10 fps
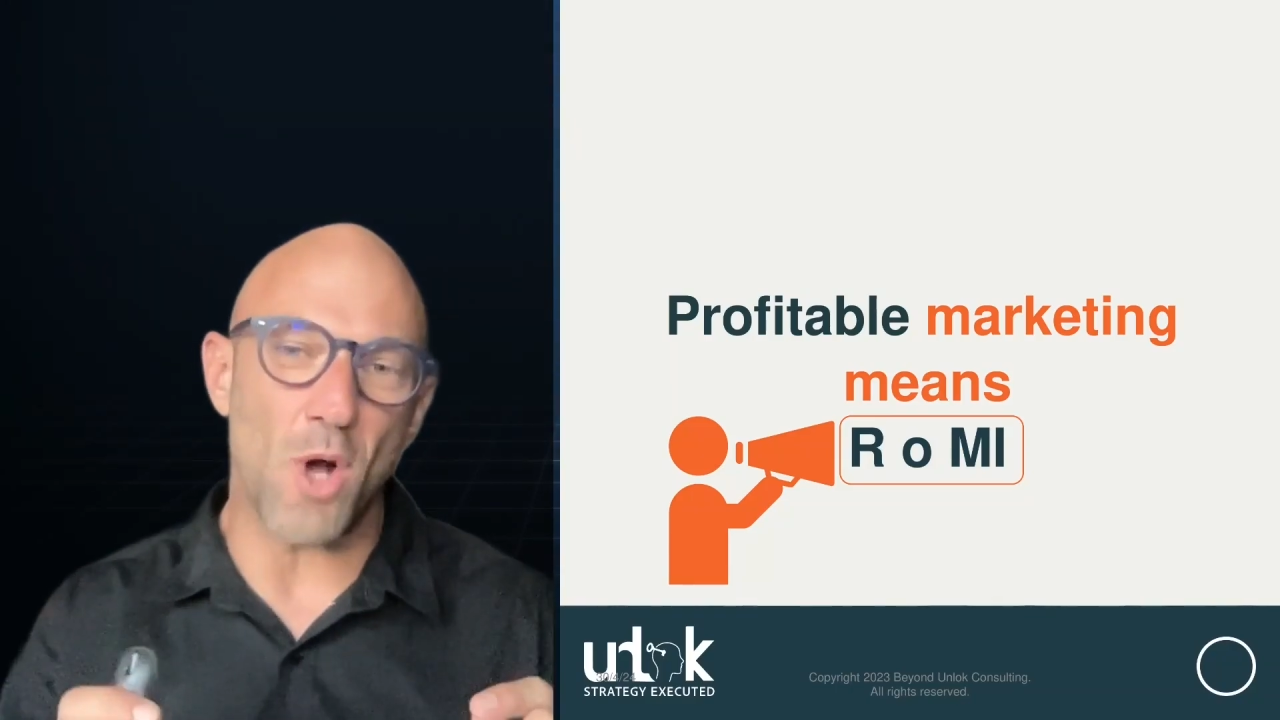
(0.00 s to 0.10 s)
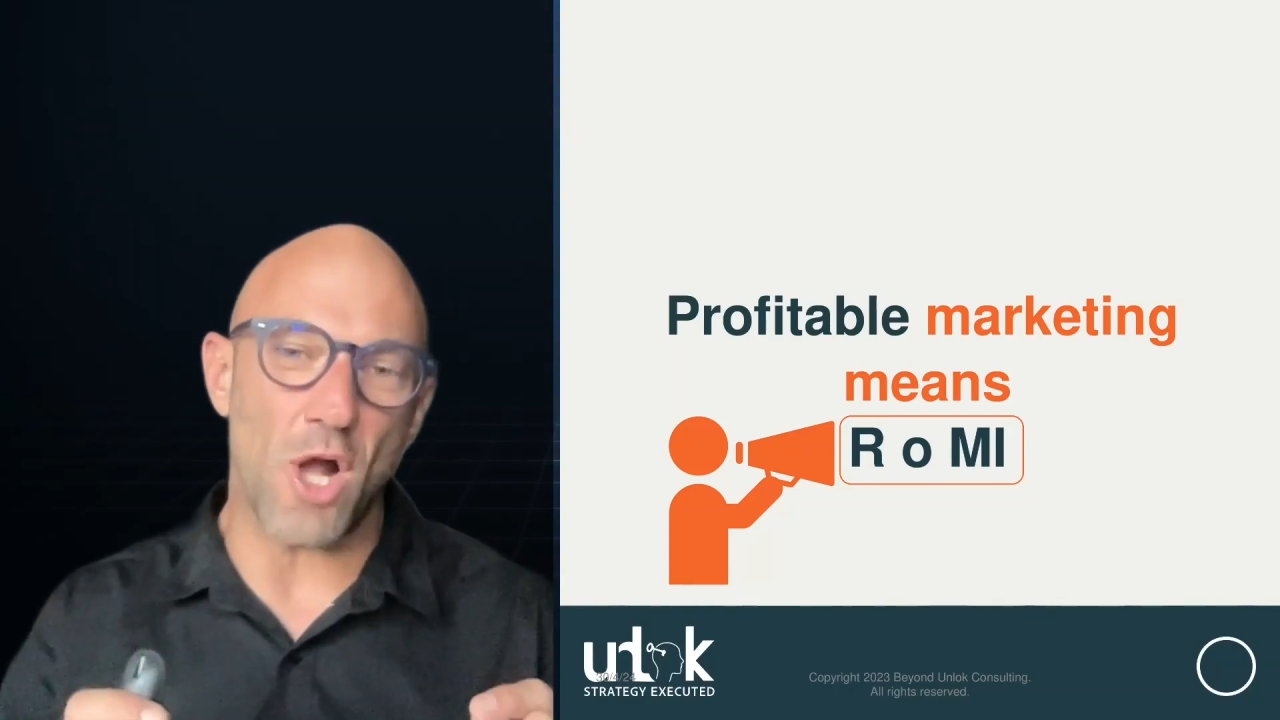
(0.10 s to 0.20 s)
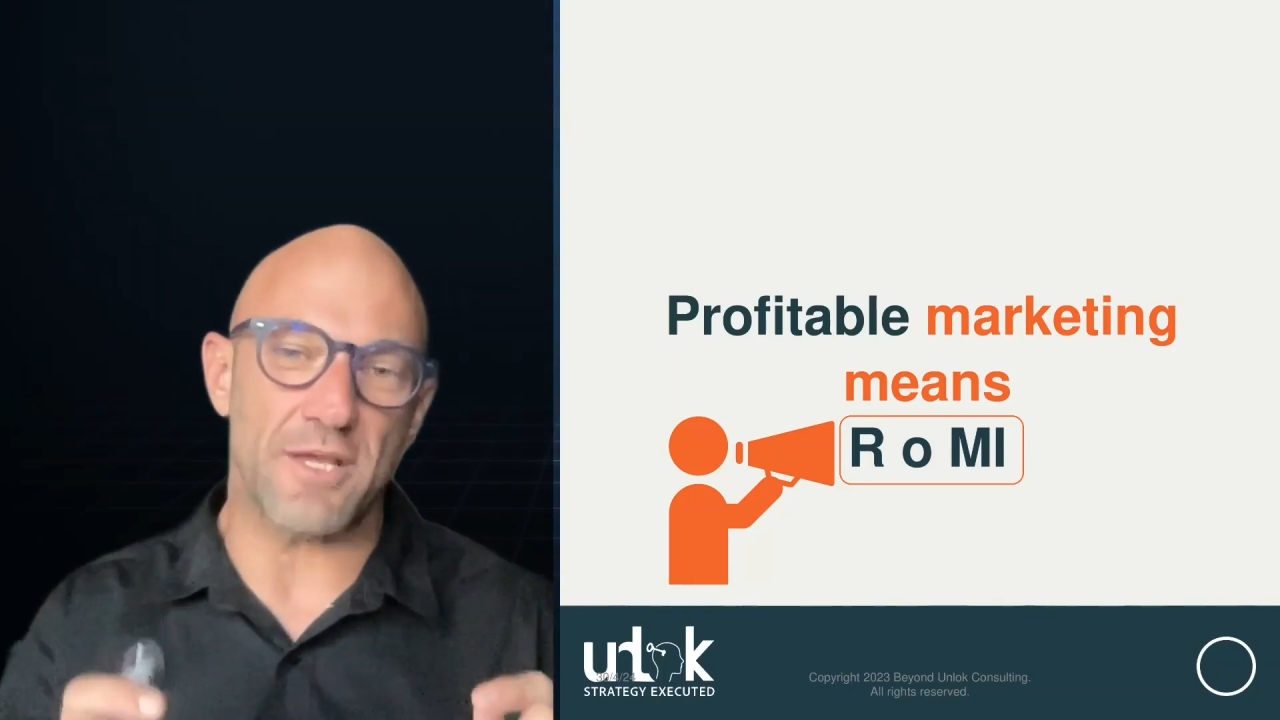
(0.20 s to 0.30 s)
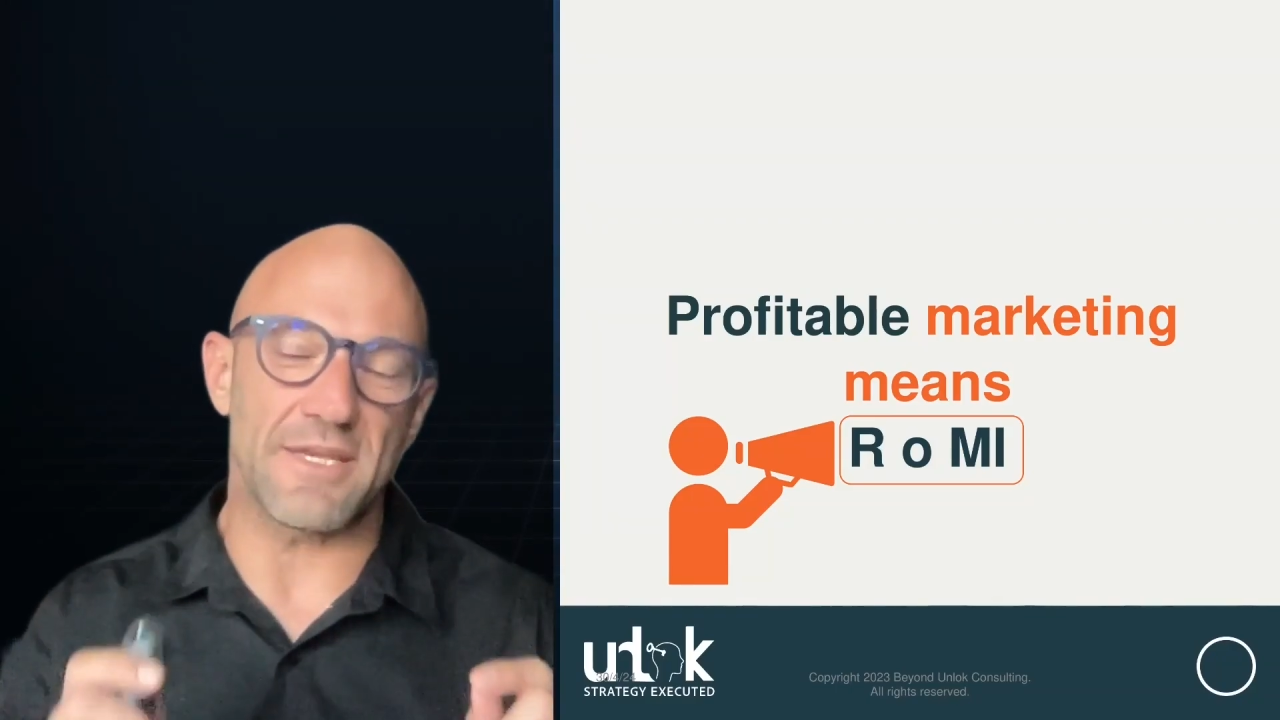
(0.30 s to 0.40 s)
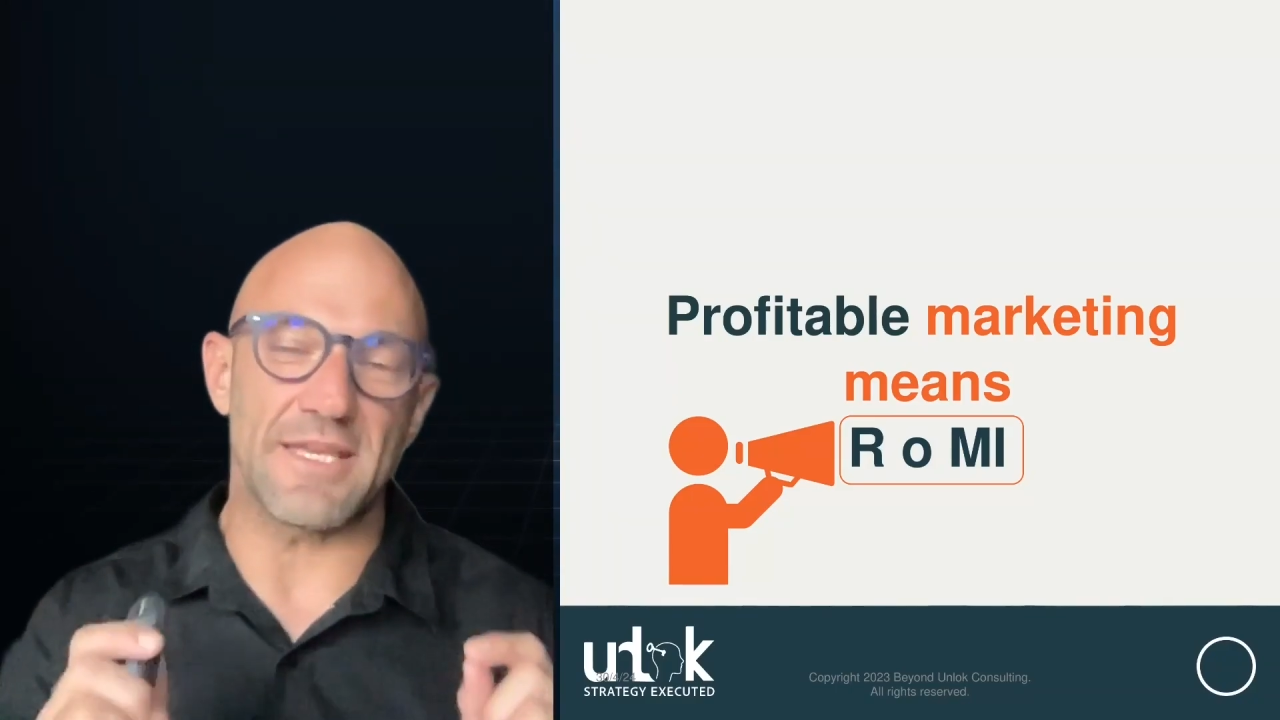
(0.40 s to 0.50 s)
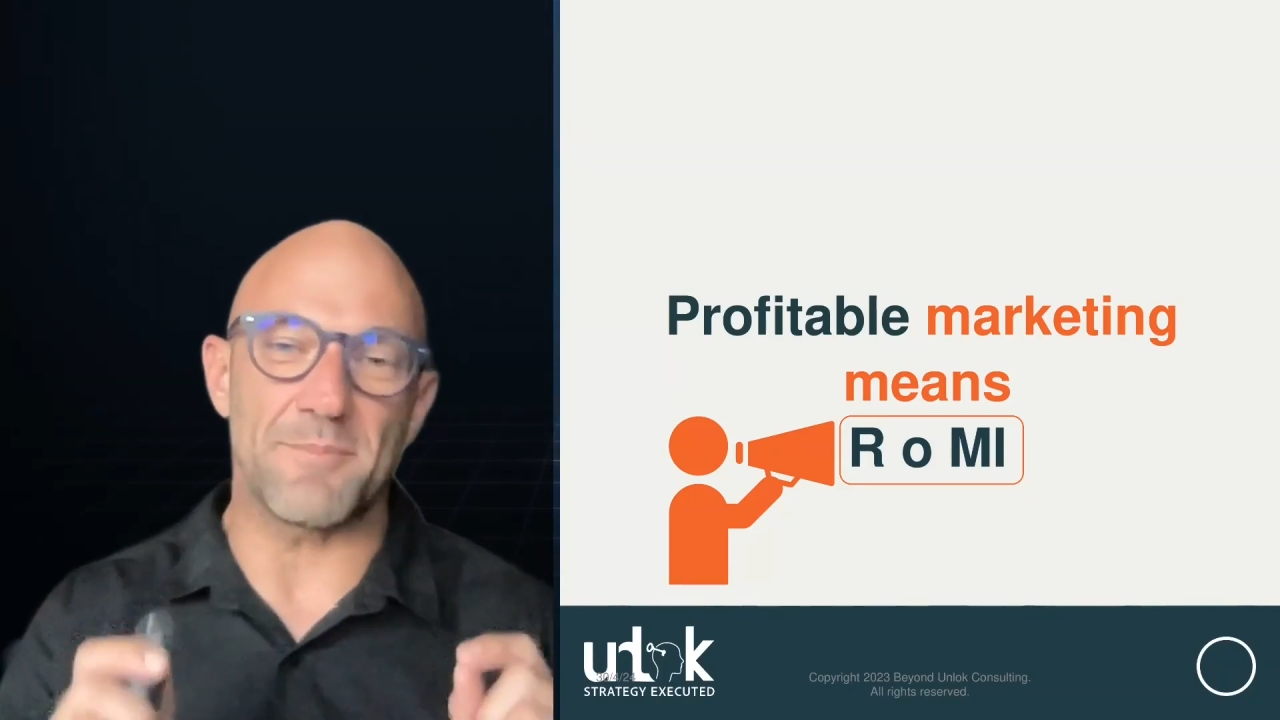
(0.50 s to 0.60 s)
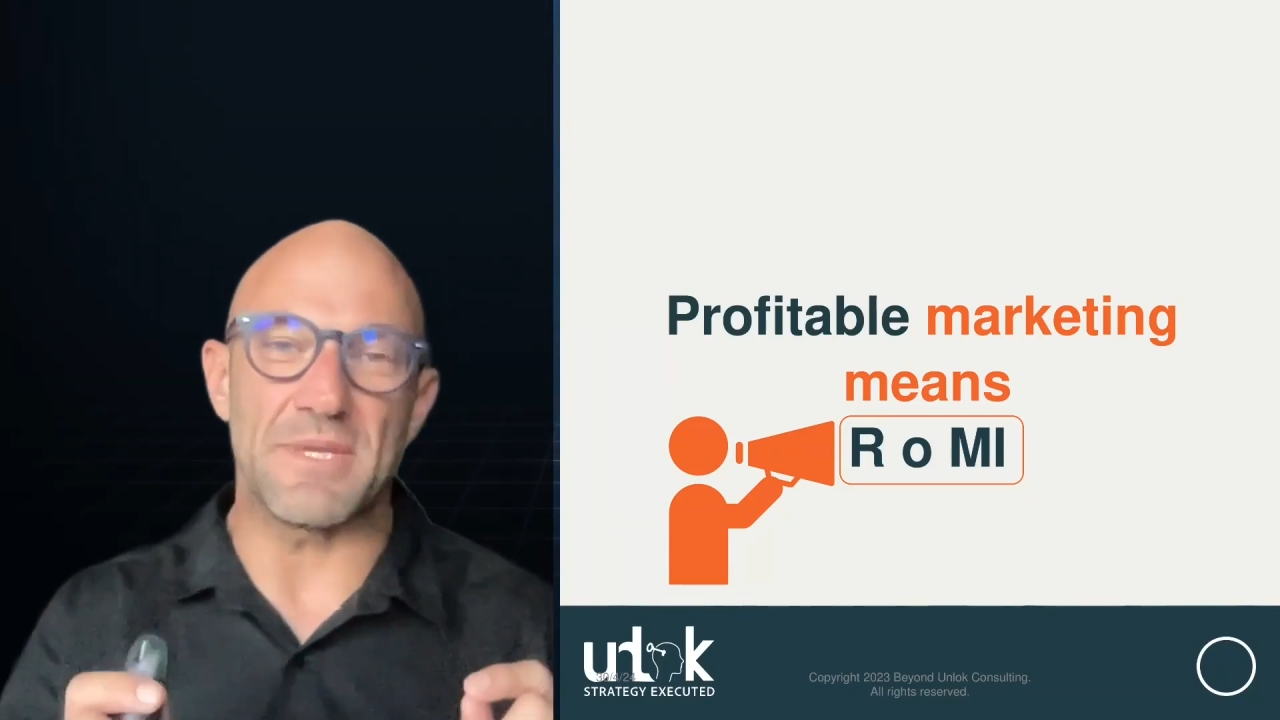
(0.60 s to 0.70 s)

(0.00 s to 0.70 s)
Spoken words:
marketing